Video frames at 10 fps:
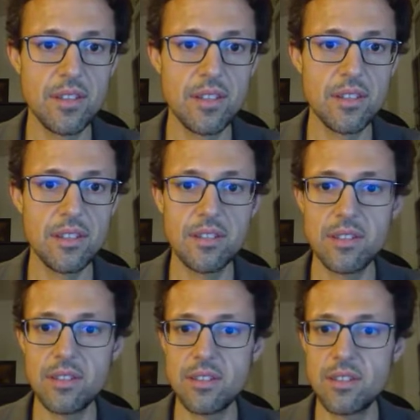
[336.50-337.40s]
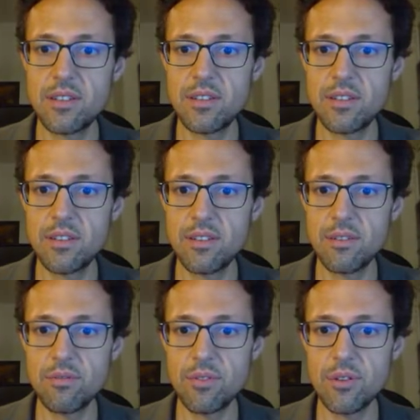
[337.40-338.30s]
and
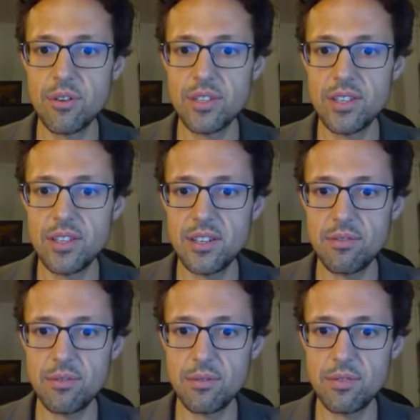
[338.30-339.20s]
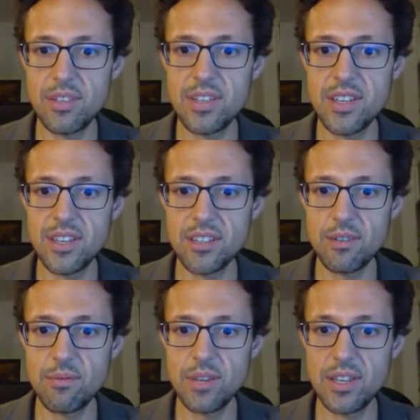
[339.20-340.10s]
of course I have to
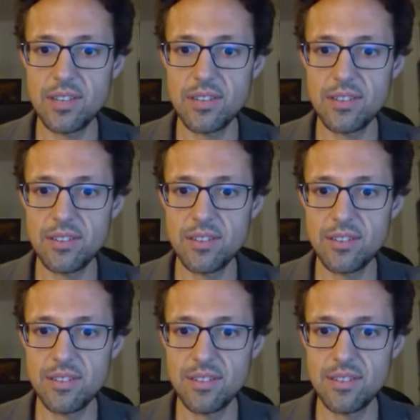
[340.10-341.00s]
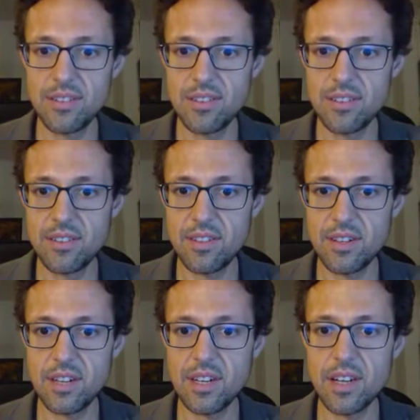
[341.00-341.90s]
deactivate
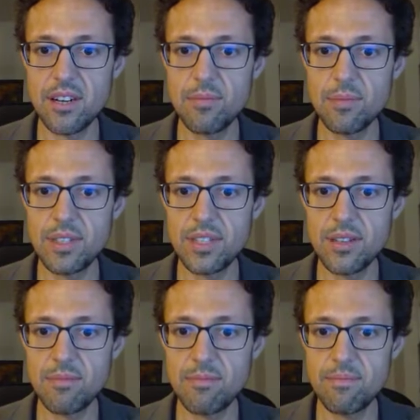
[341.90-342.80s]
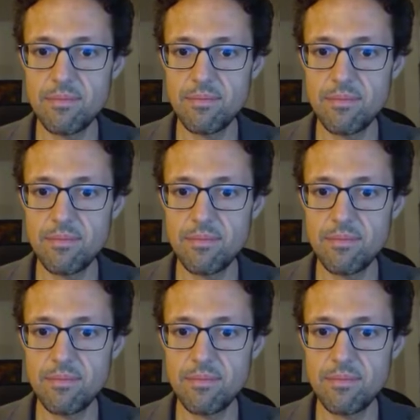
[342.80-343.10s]
the column sum.